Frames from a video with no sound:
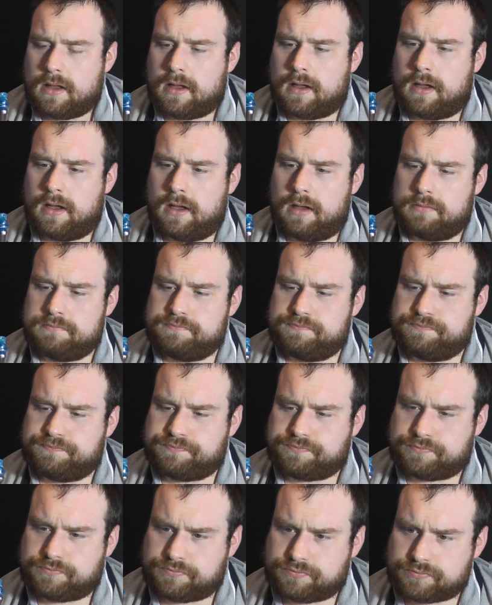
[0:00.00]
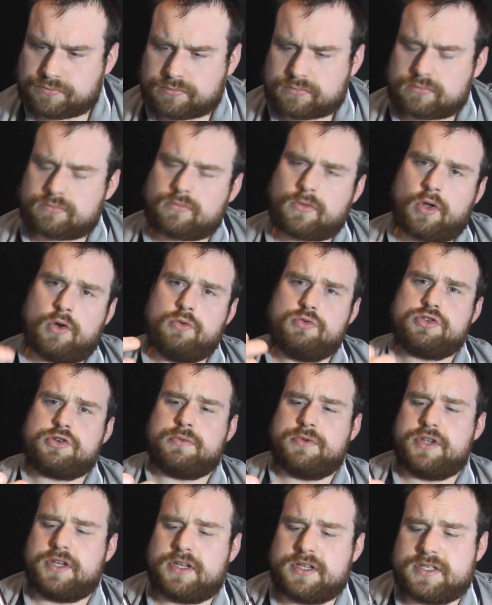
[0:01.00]
Also,
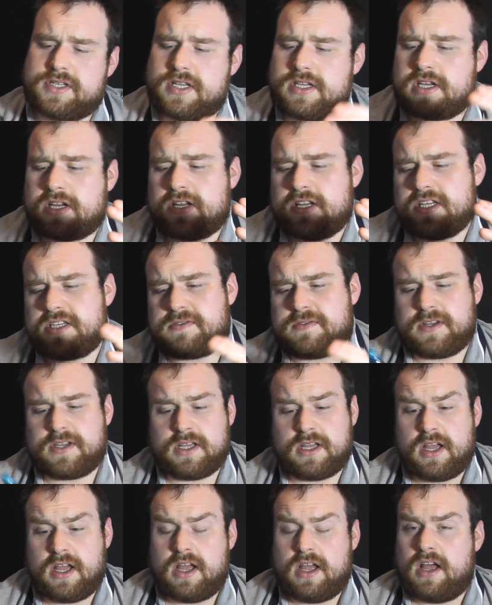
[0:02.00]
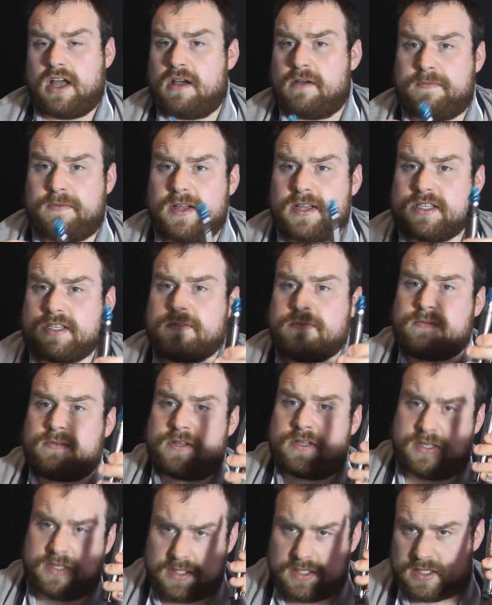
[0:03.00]
when you consider that this thing
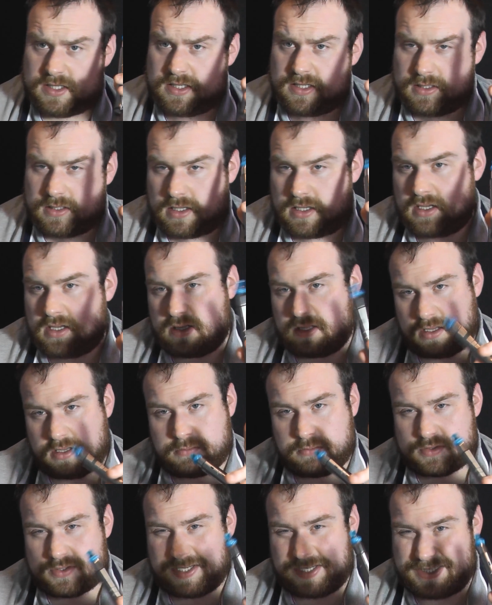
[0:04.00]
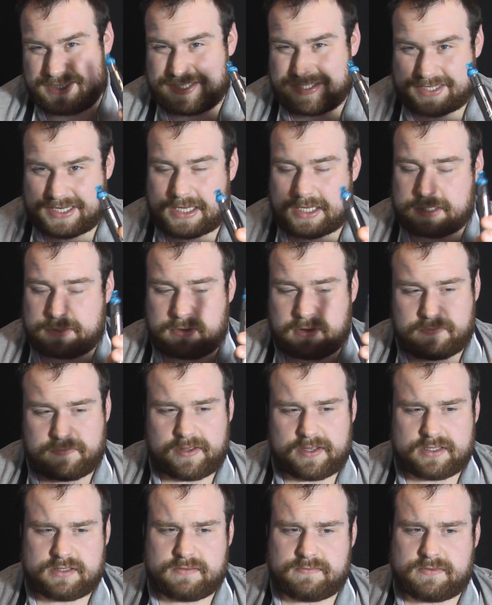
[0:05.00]
effectively, I'm not saying it's exactly, but
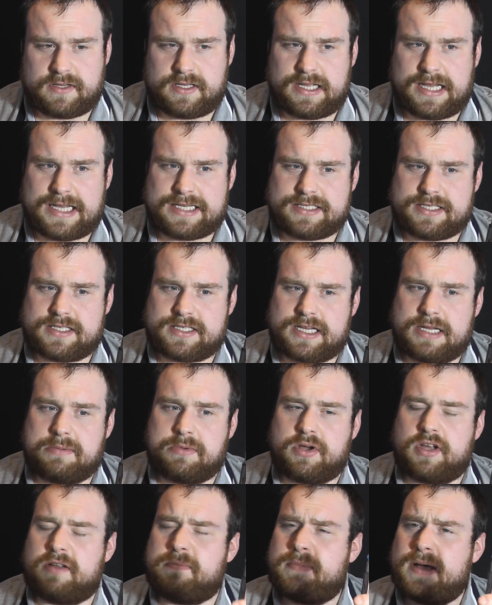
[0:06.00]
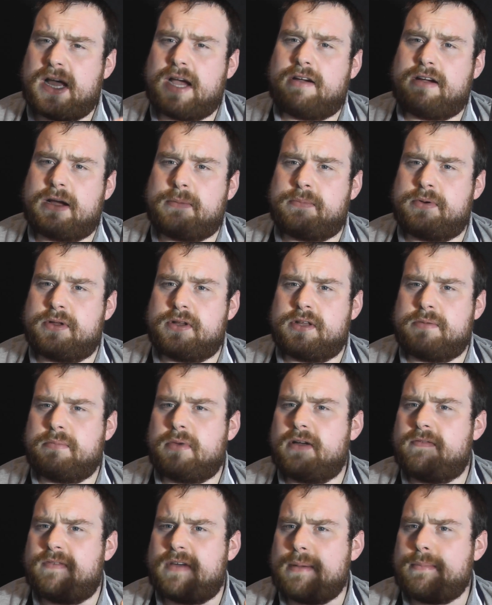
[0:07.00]
effectively has the same kind of power output that
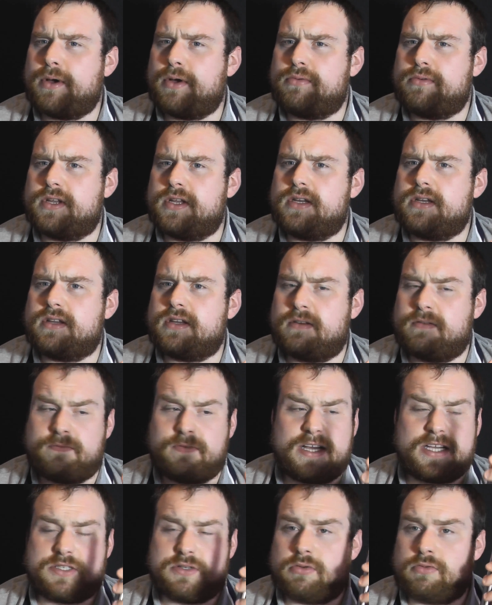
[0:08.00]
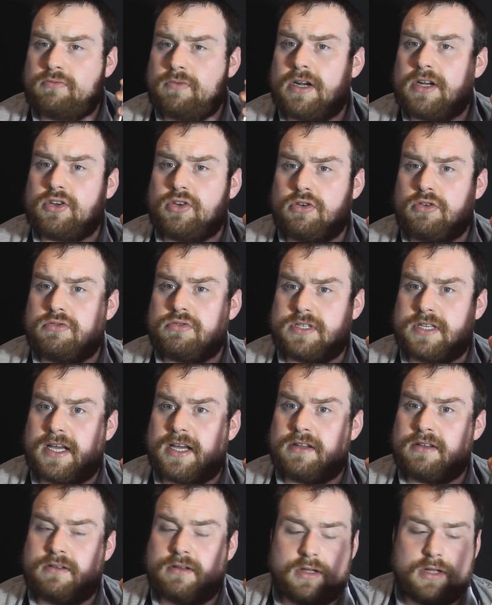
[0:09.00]
my Vamo did, and in fact it will run coils
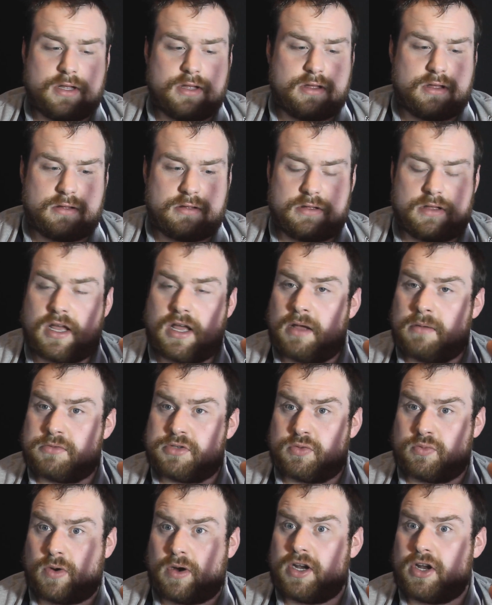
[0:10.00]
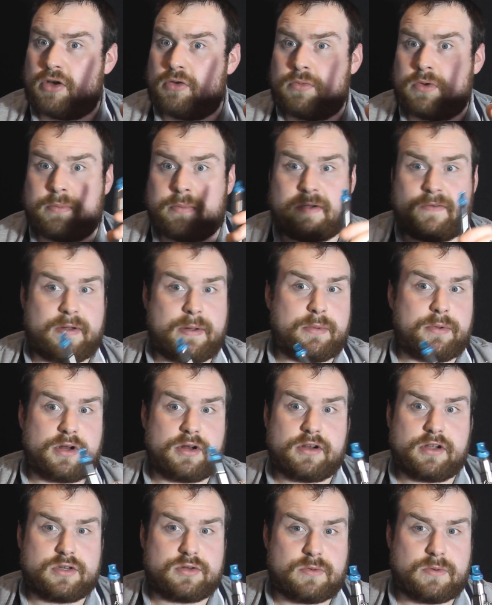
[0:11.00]
down to 1 ohm where my Vamo
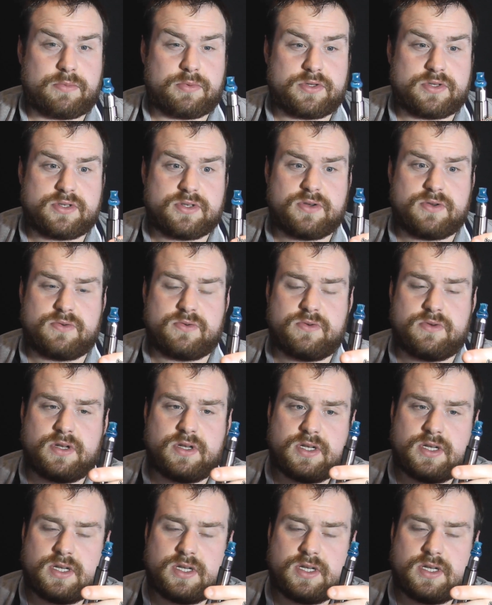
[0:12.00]
only goes to 1.2,